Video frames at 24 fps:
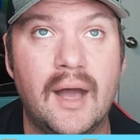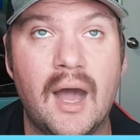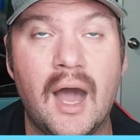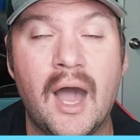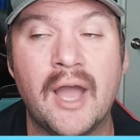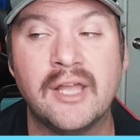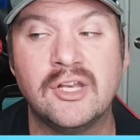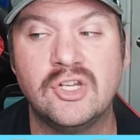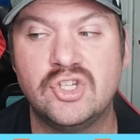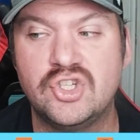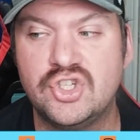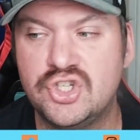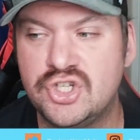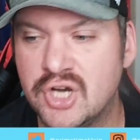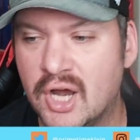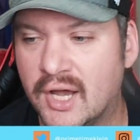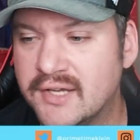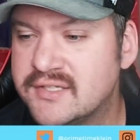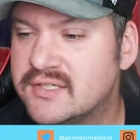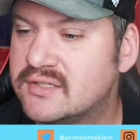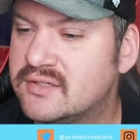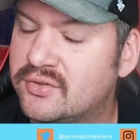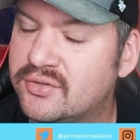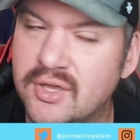I
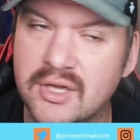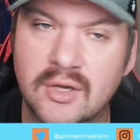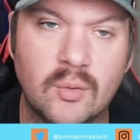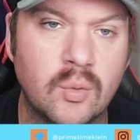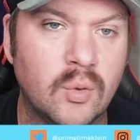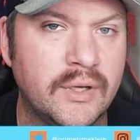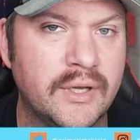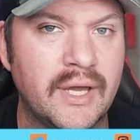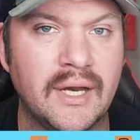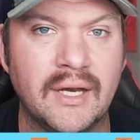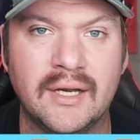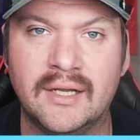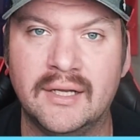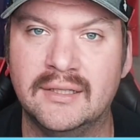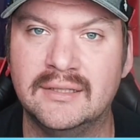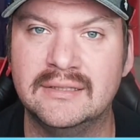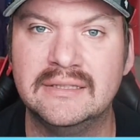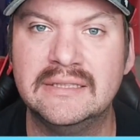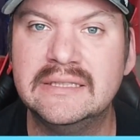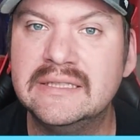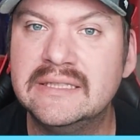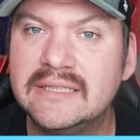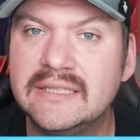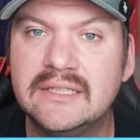just think we're getting a
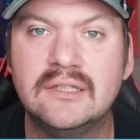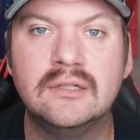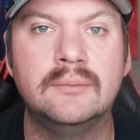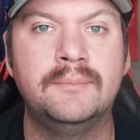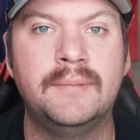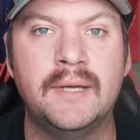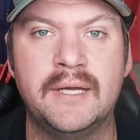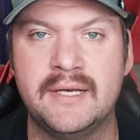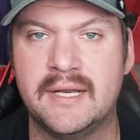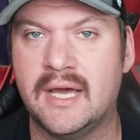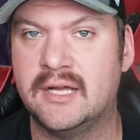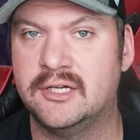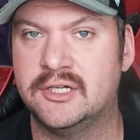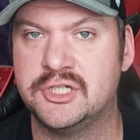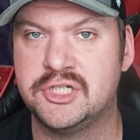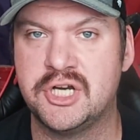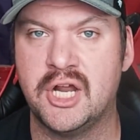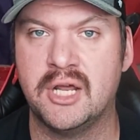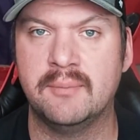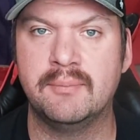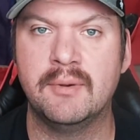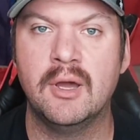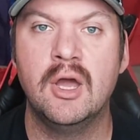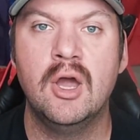little bent out of
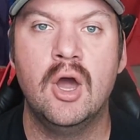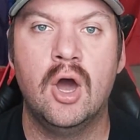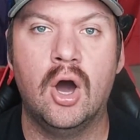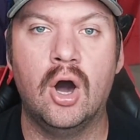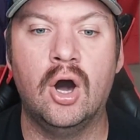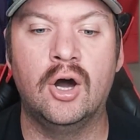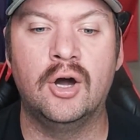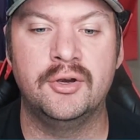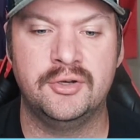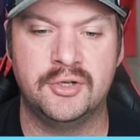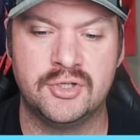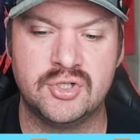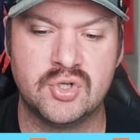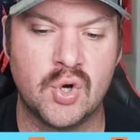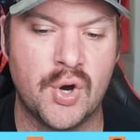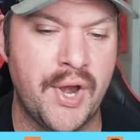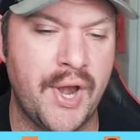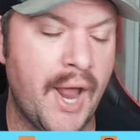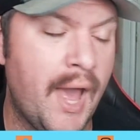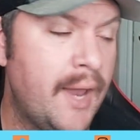shape on Detroit.